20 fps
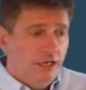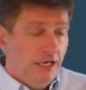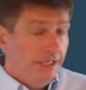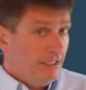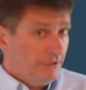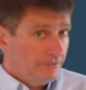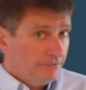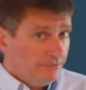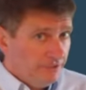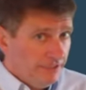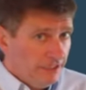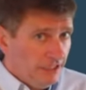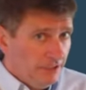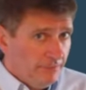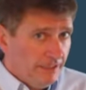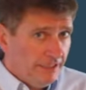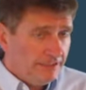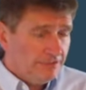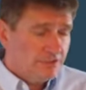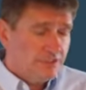Another thing
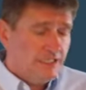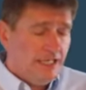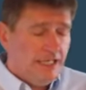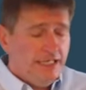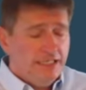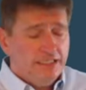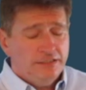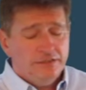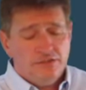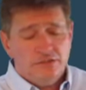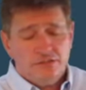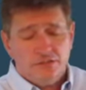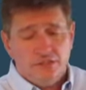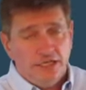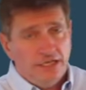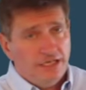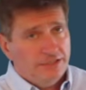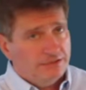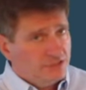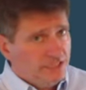you might say is
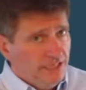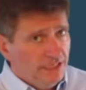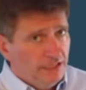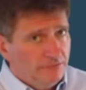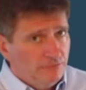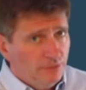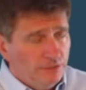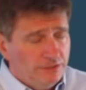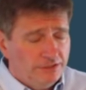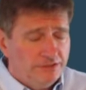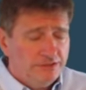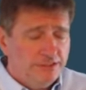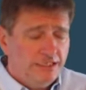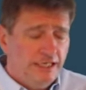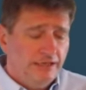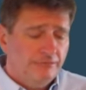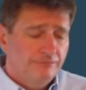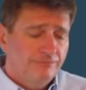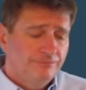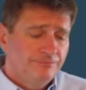a scale of 1 to
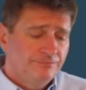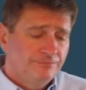10.